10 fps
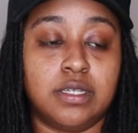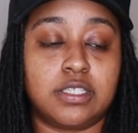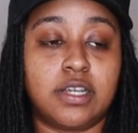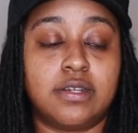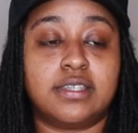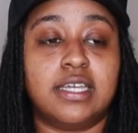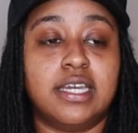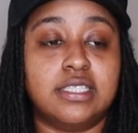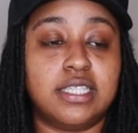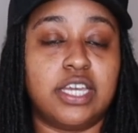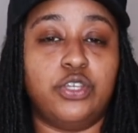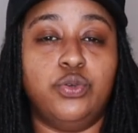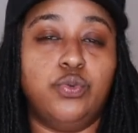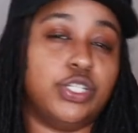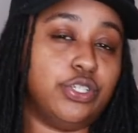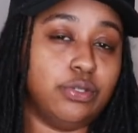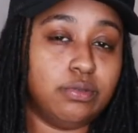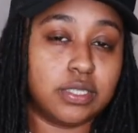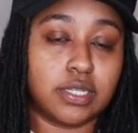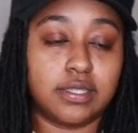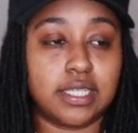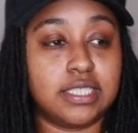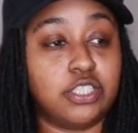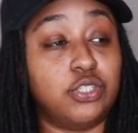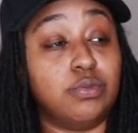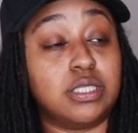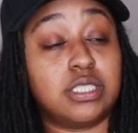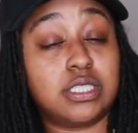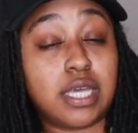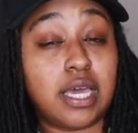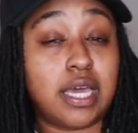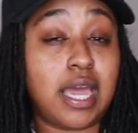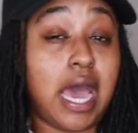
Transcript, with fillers: certain things that you would do, certain things that you would say,